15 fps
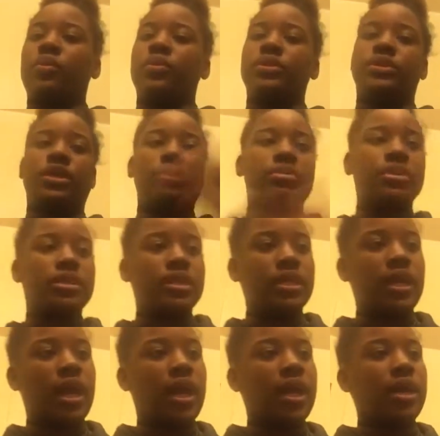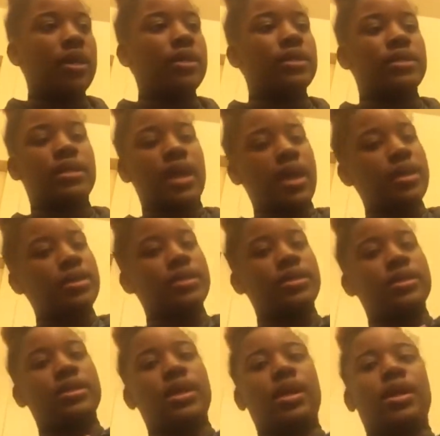What's up, Hoodie Gang? Good night,
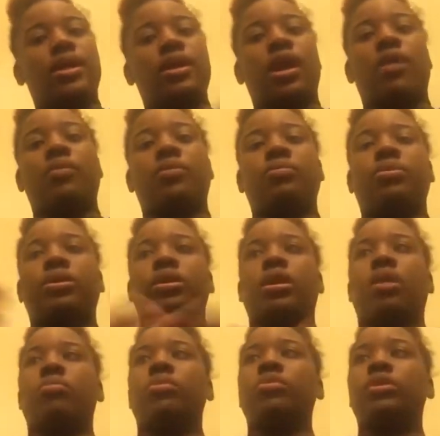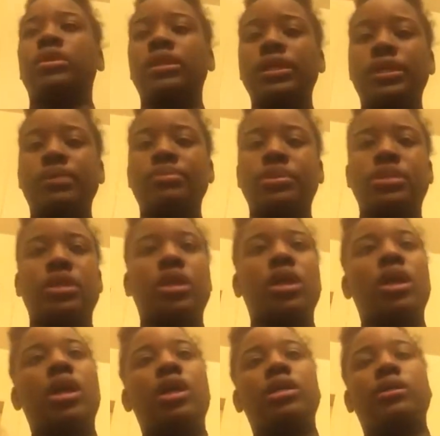Hoodie Gang. I will bring y'all more clips,
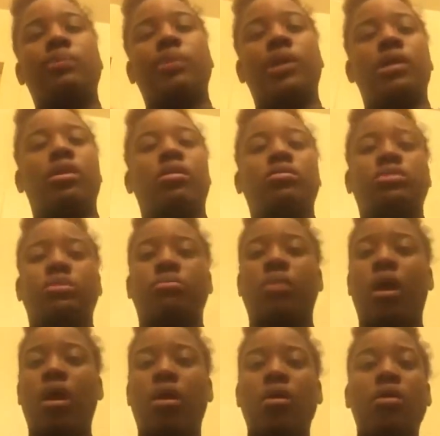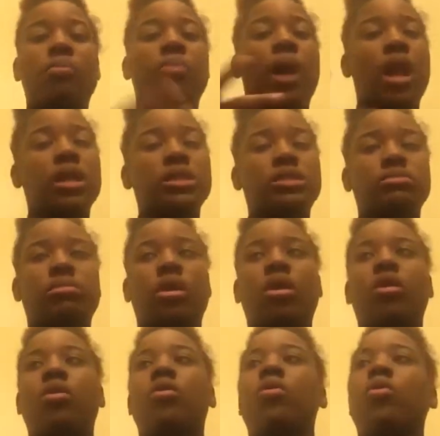depending on tomorrow, probably
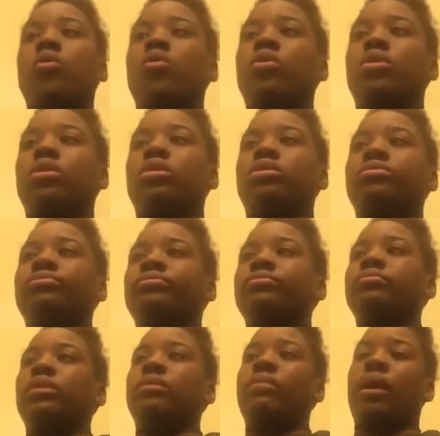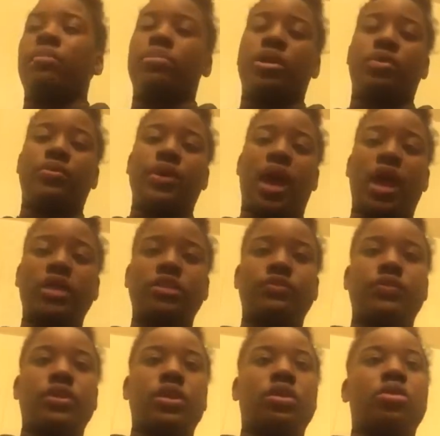tomorrow, or it might be a
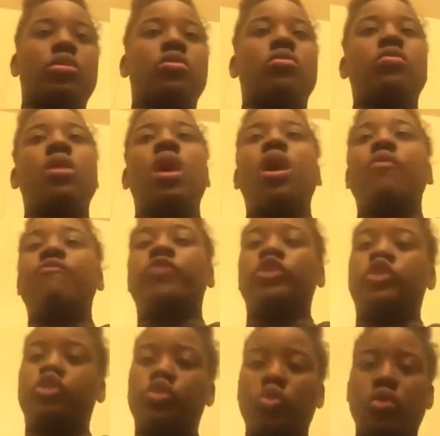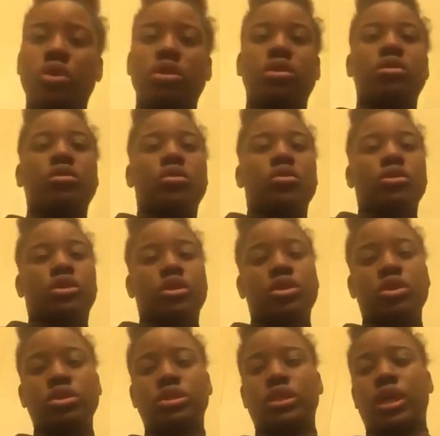reaction video for sure on
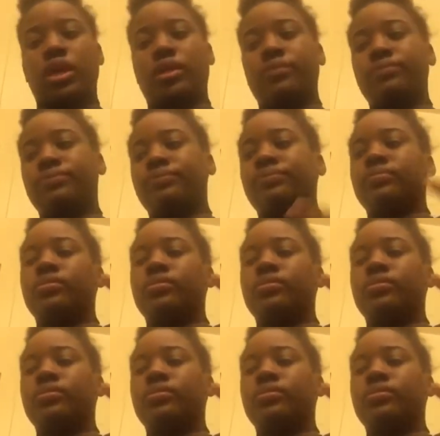Thursday.